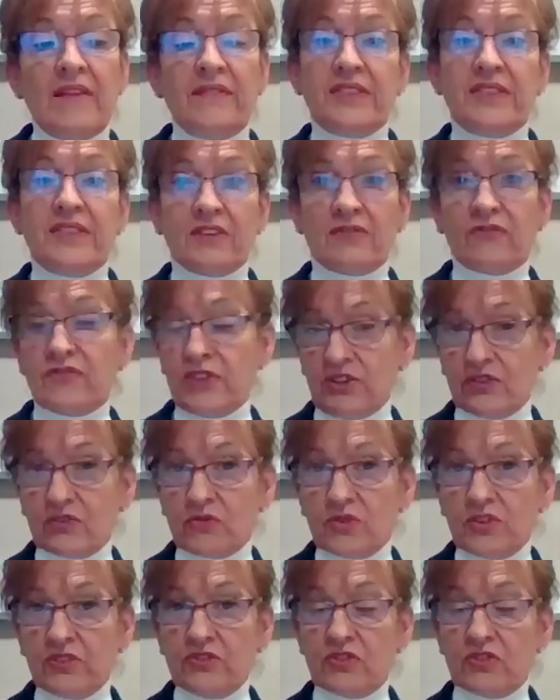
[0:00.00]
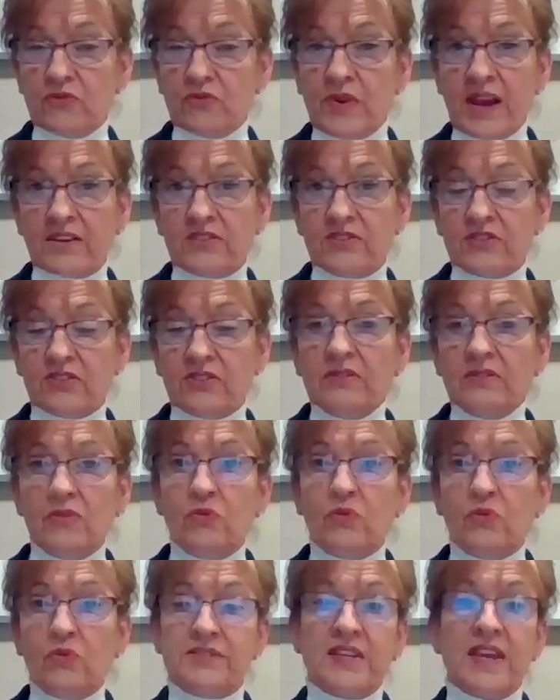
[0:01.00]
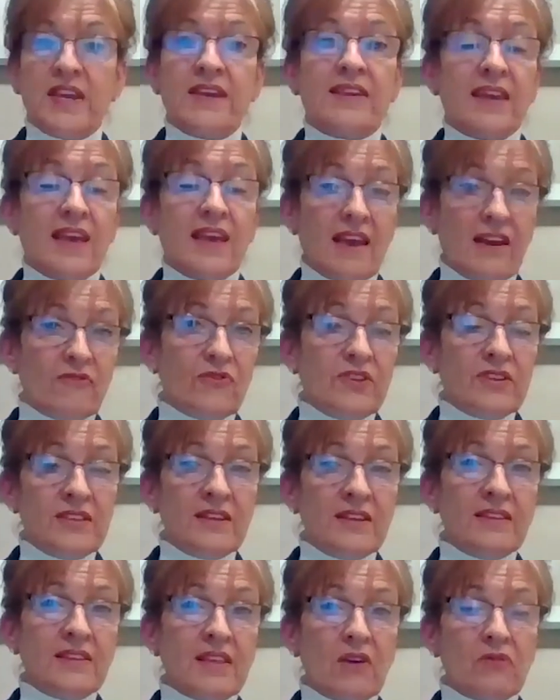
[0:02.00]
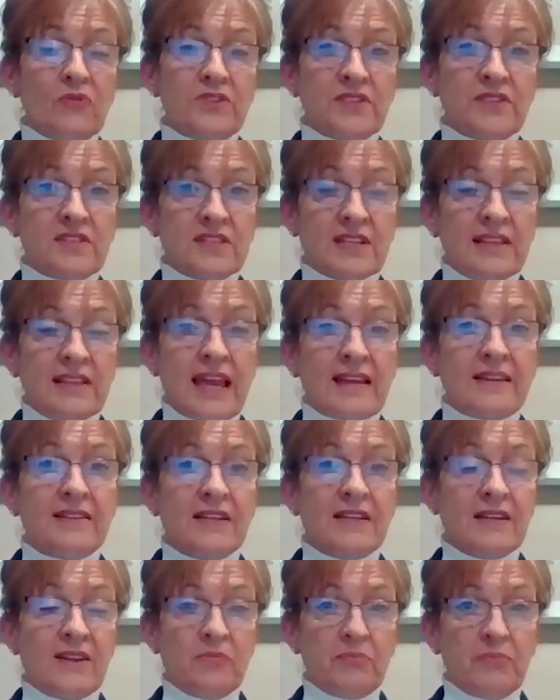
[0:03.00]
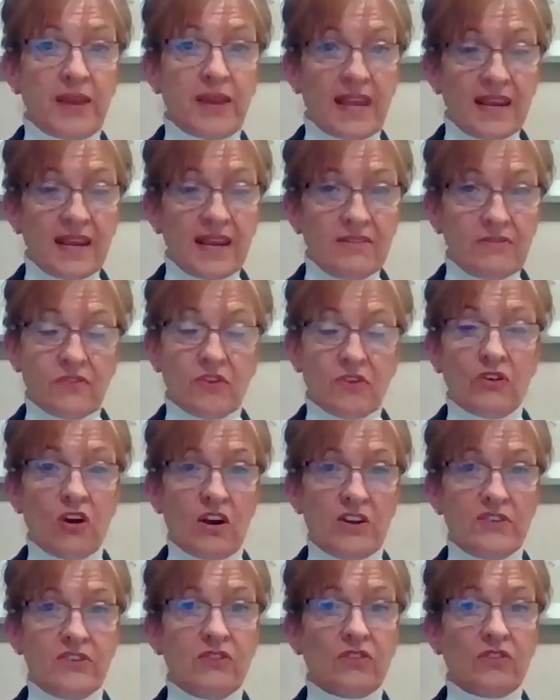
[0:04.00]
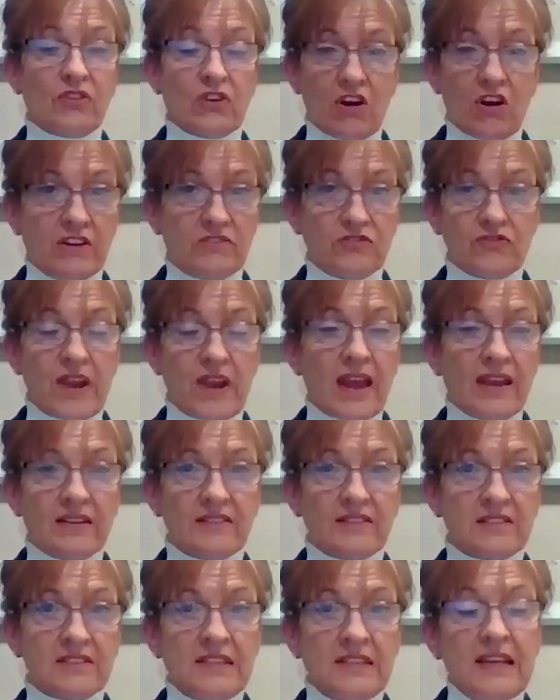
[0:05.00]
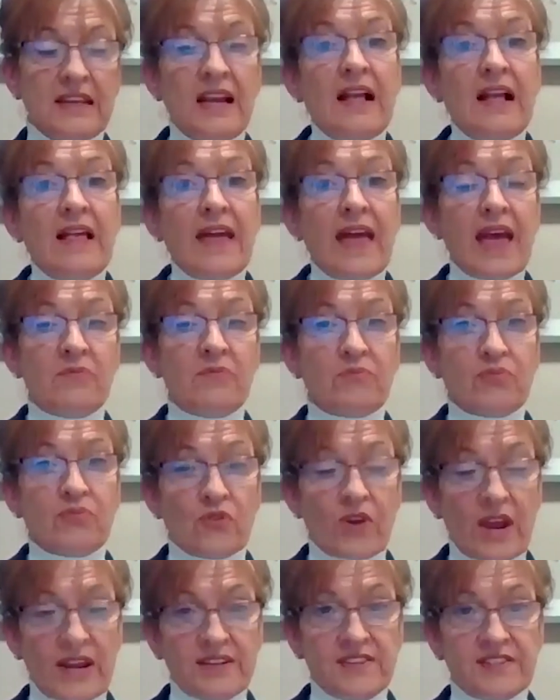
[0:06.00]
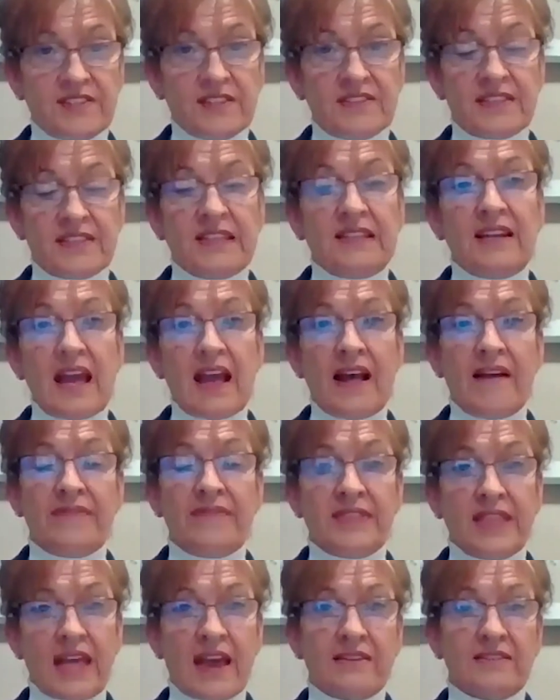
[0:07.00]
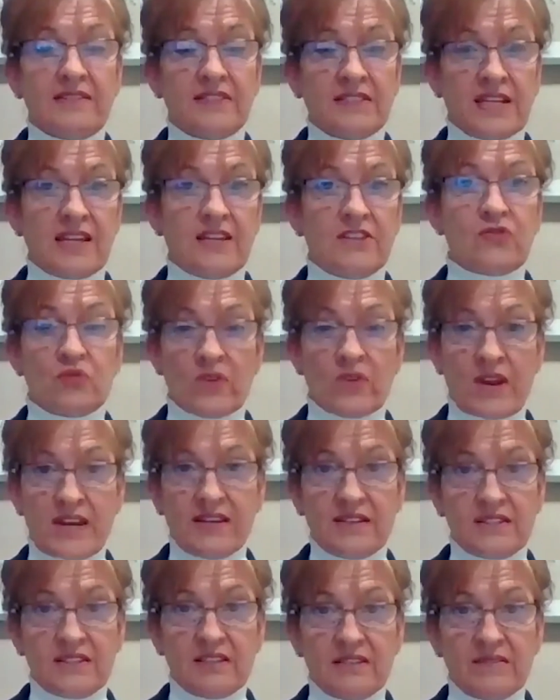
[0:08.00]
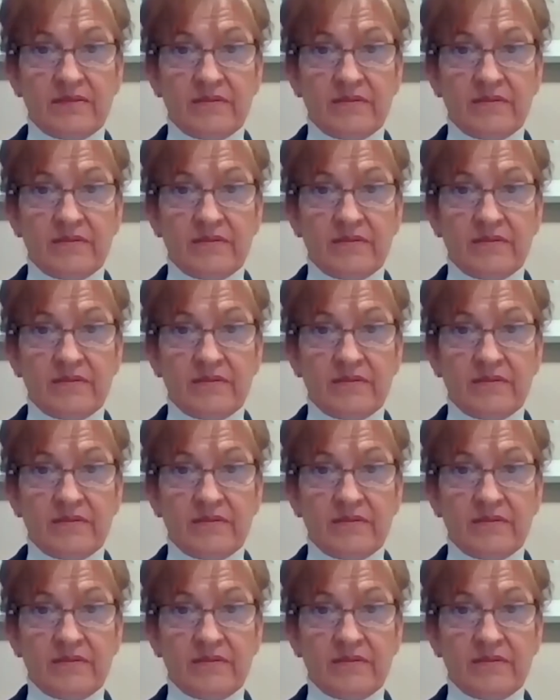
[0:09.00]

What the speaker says: The funeral director will take everything that was selected and paid for on your contract and prices it at that day's rate.